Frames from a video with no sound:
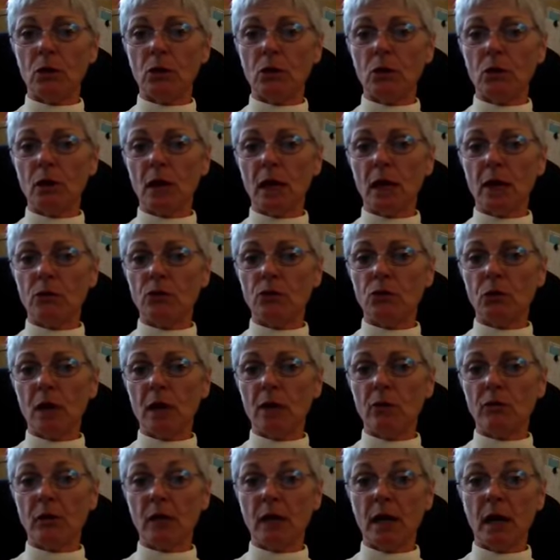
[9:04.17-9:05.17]
her and try
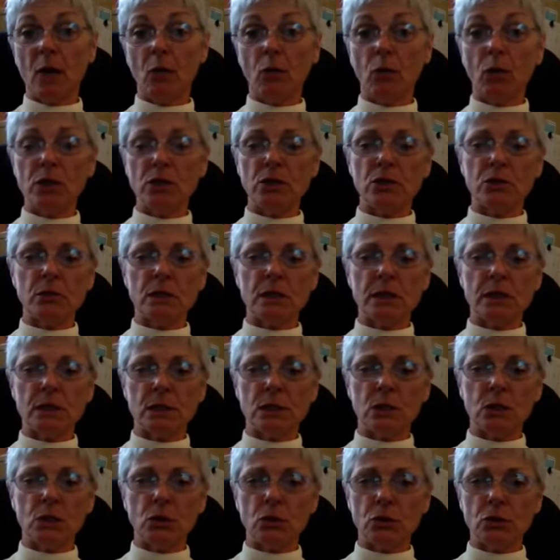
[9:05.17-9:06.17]
to find out, what do these
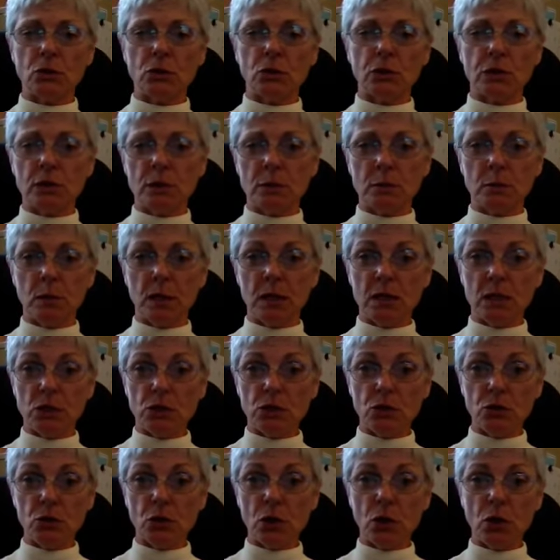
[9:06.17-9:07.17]
delusions mean
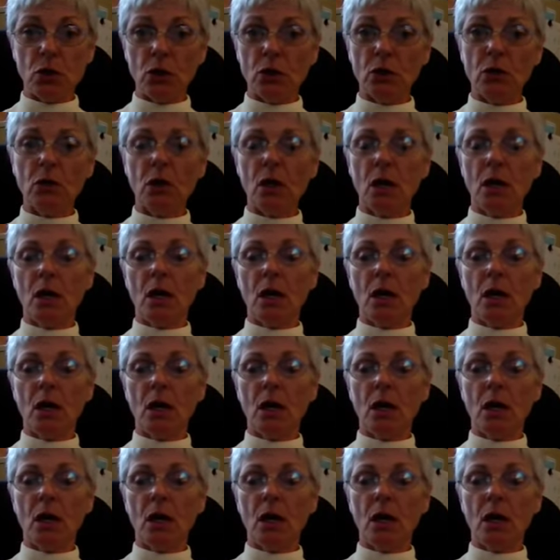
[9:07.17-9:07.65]
to her?